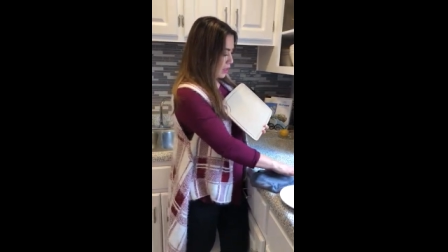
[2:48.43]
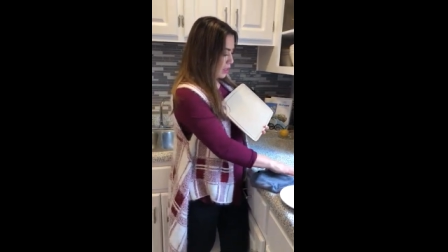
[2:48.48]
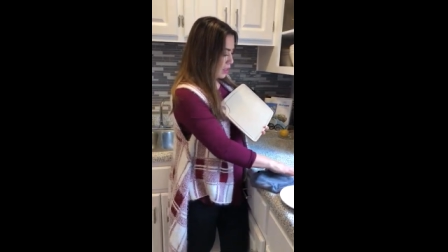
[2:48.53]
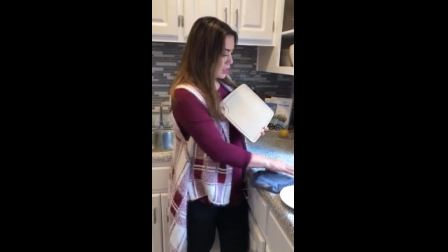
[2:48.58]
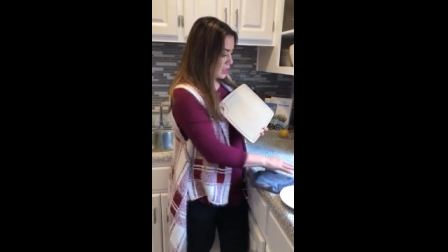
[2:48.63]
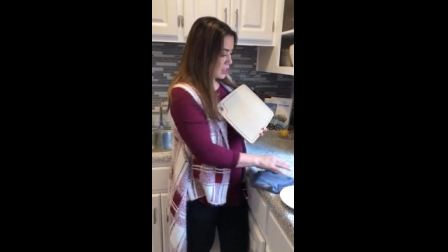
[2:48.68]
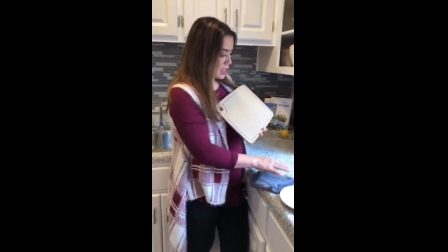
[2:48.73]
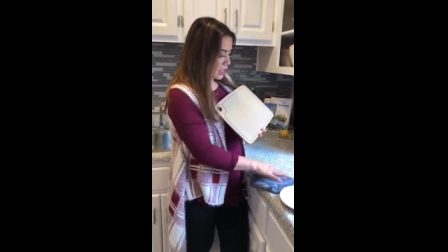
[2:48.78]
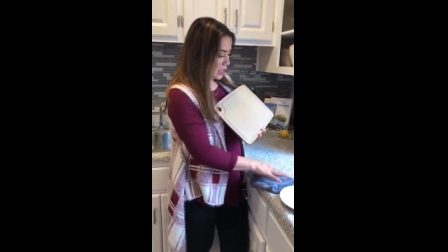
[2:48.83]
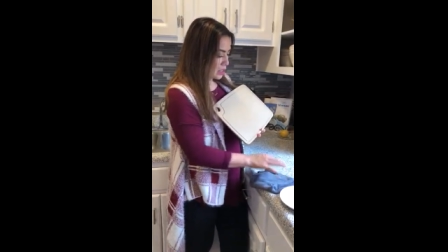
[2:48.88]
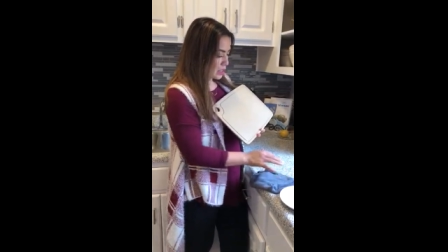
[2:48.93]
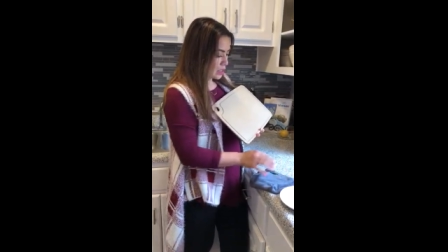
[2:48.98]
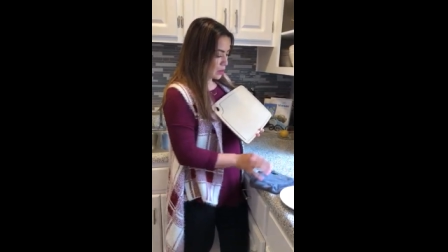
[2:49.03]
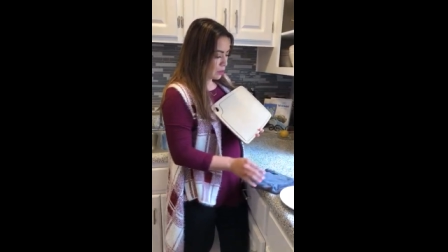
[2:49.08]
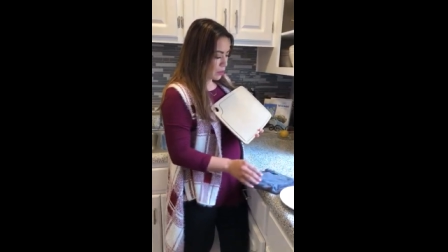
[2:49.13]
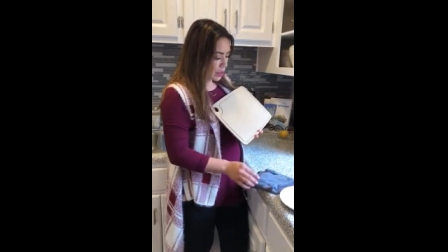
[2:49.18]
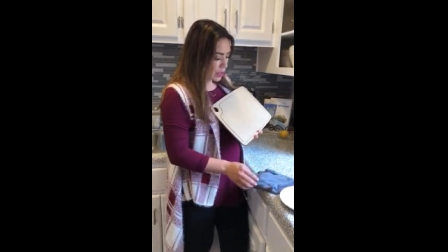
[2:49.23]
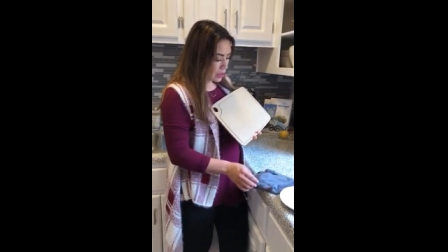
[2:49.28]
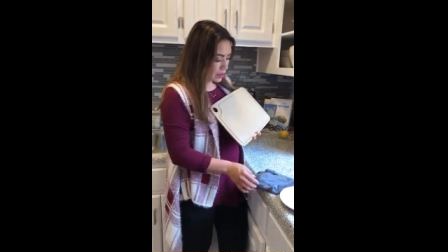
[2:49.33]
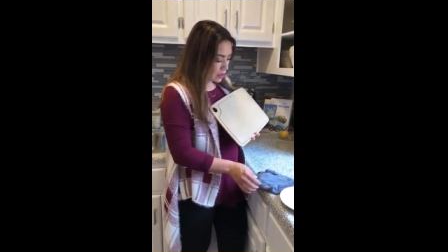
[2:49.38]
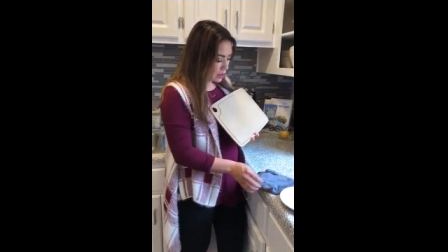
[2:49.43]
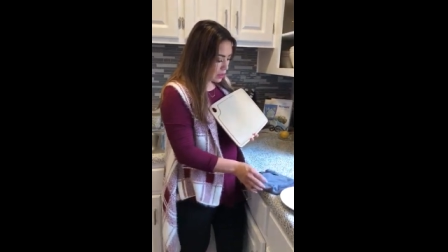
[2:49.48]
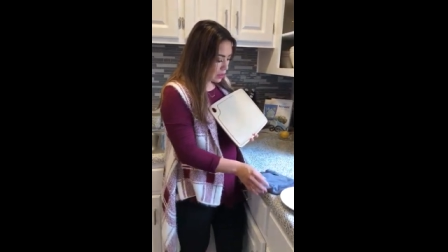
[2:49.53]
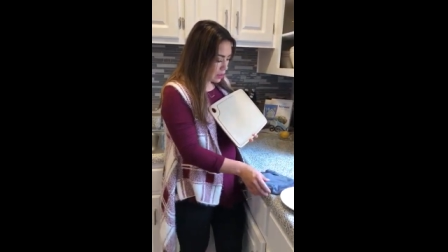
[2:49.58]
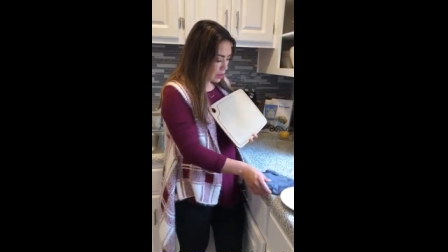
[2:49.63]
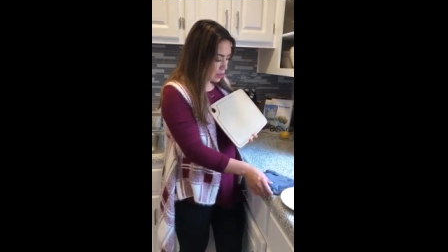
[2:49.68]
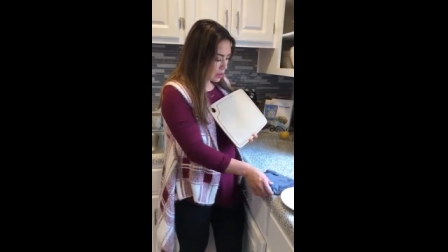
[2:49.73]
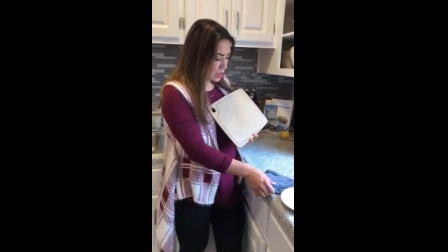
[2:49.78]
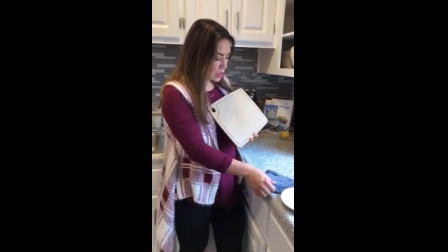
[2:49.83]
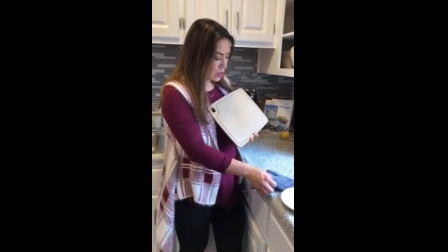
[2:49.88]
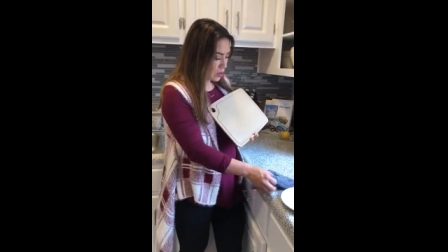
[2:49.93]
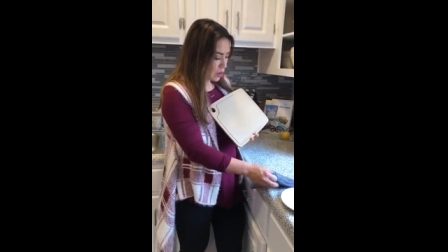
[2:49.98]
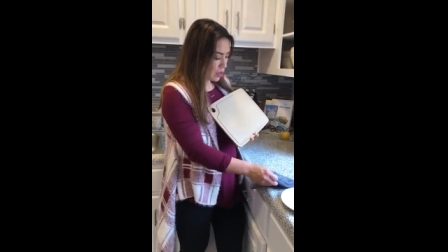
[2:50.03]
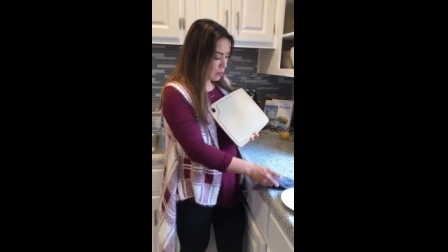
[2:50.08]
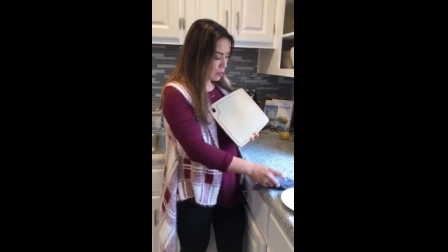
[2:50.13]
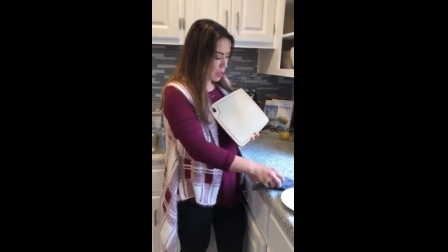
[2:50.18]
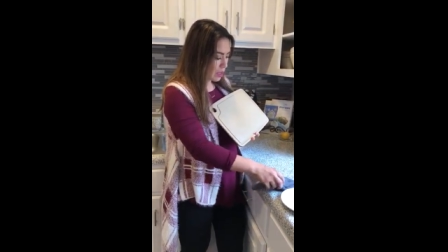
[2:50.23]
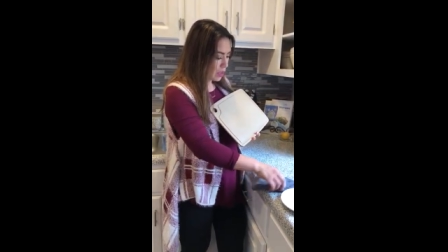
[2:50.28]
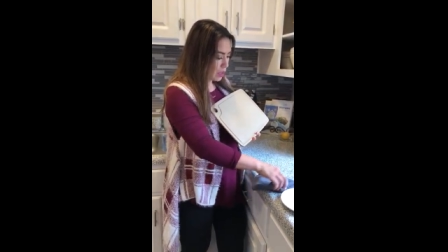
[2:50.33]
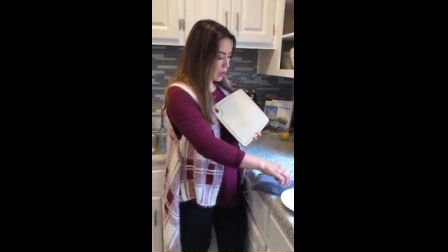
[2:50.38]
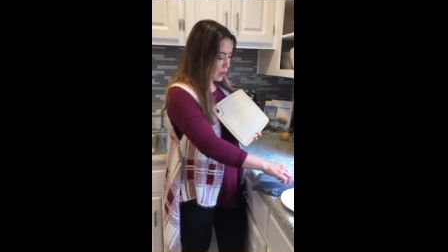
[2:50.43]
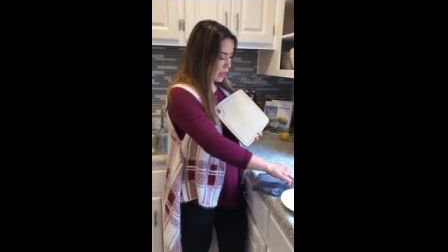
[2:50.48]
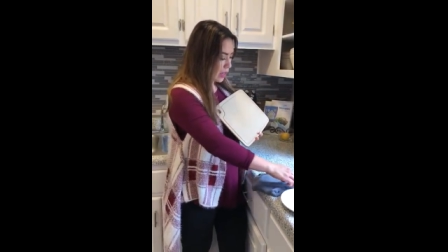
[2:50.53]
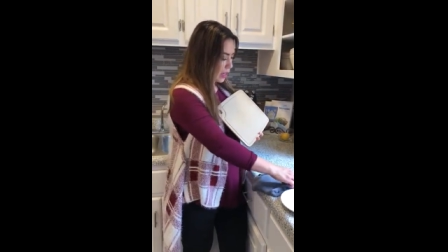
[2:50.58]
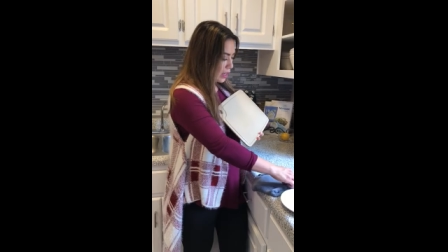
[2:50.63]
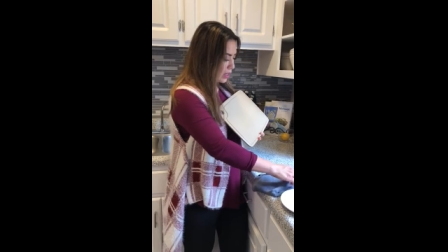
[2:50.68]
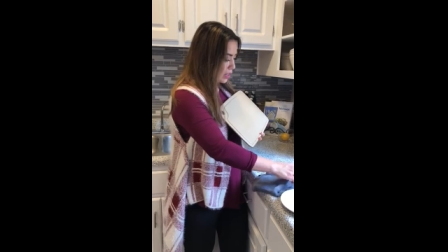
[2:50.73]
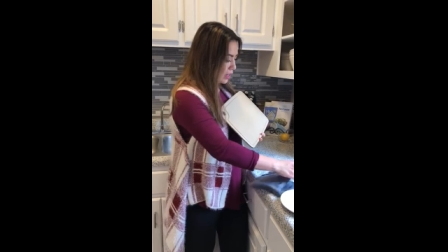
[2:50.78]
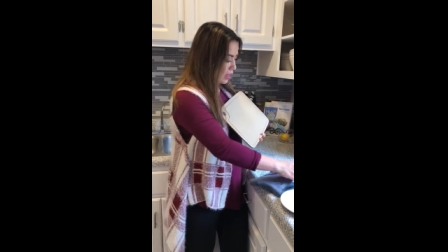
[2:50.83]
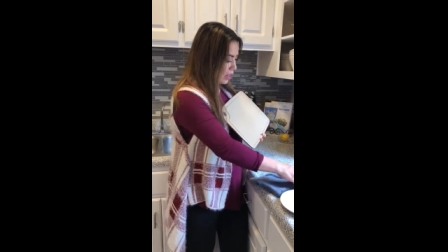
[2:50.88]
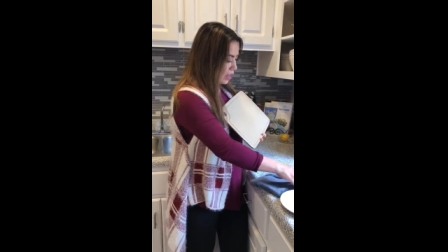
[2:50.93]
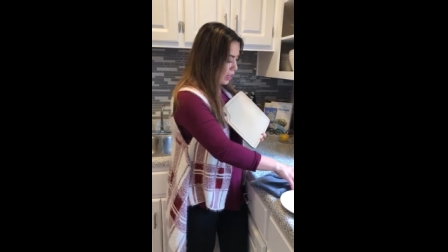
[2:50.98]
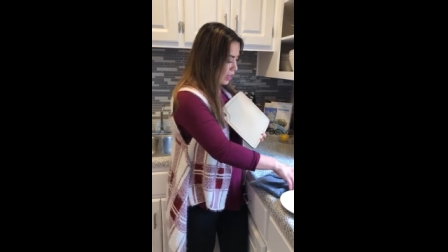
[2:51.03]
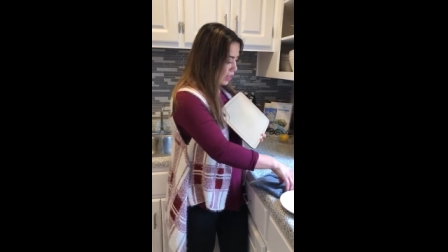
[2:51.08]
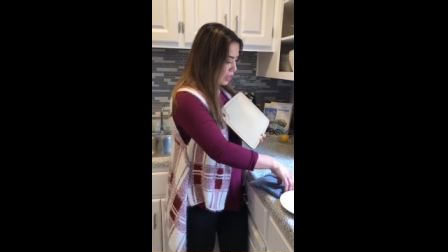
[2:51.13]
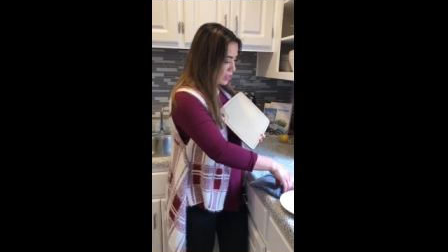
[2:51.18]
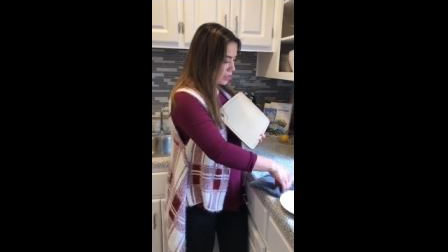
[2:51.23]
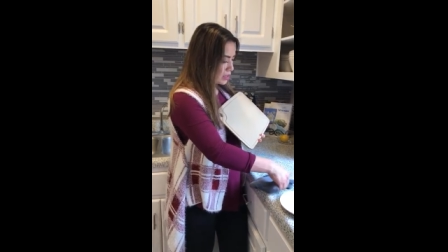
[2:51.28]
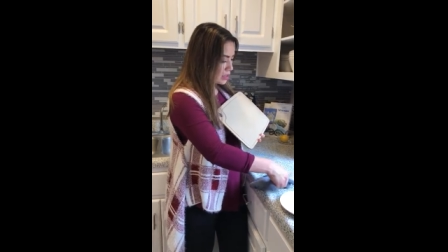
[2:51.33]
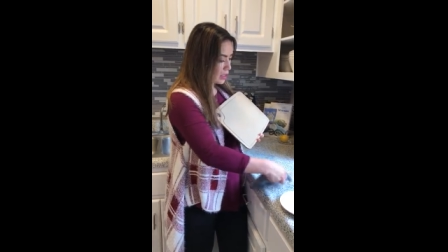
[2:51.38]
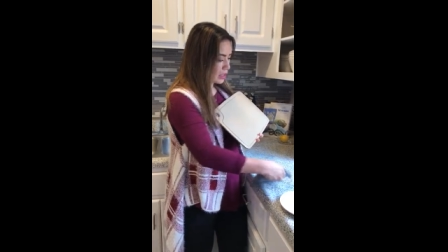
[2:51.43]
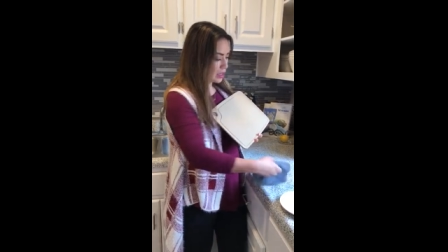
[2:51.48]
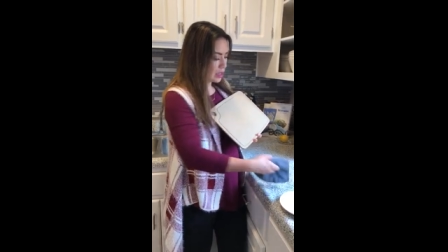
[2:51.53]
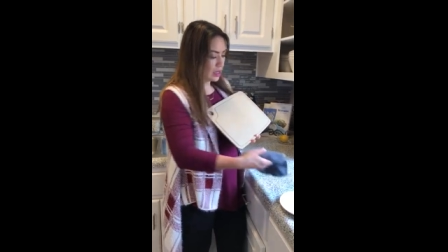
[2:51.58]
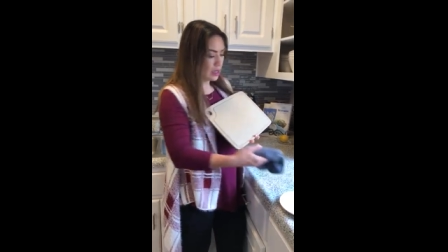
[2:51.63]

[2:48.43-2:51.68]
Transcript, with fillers: and it's there somewhere. So I'm going to go ahead and